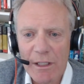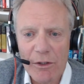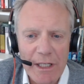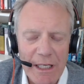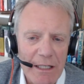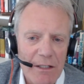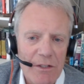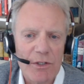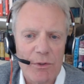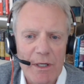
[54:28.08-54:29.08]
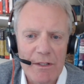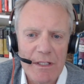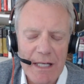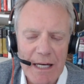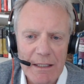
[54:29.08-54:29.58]
we're looking to
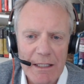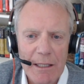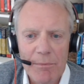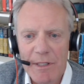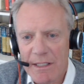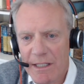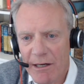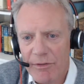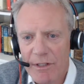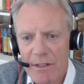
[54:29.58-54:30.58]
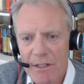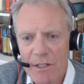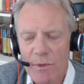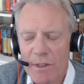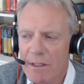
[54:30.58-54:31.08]
understand companies'
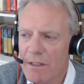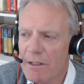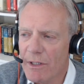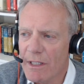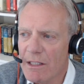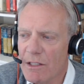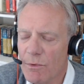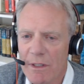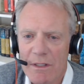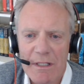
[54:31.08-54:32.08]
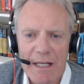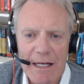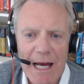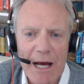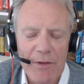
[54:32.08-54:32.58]
governance. We're looking to
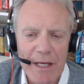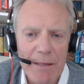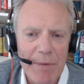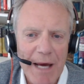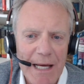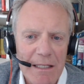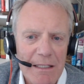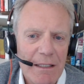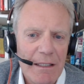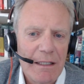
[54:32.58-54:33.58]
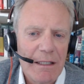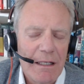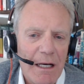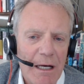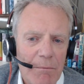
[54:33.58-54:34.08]
understand how they impact
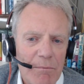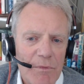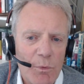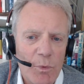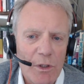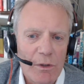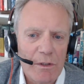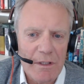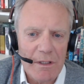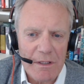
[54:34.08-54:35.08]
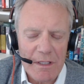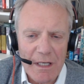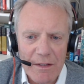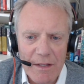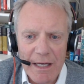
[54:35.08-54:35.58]
um, the world
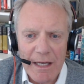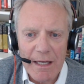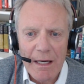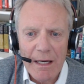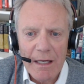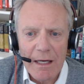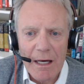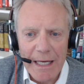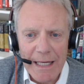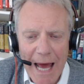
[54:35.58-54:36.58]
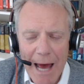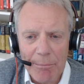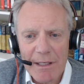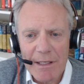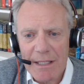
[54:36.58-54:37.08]
that uh, they uh,
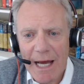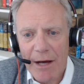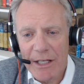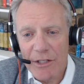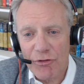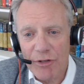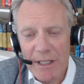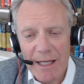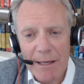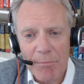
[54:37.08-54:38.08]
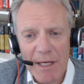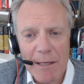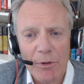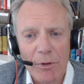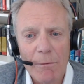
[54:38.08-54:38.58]
inhabit, how they treat their
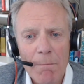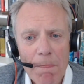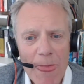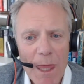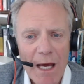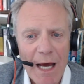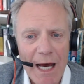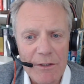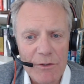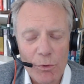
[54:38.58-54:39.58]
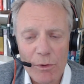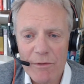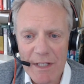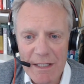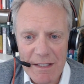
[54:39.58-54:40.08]
people. And
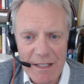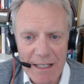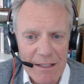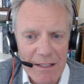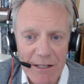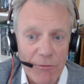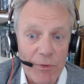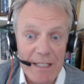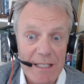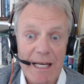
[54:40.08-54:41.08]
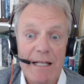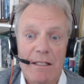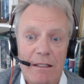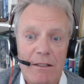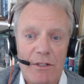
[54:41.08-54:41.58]
all of these things that if we
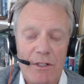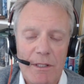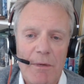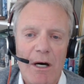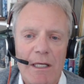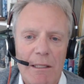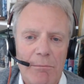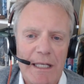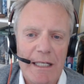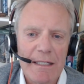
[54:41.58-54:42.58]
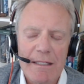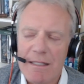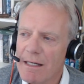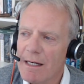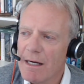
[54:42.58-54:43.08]
said to the
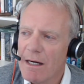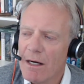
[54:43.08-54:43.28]
marketplace,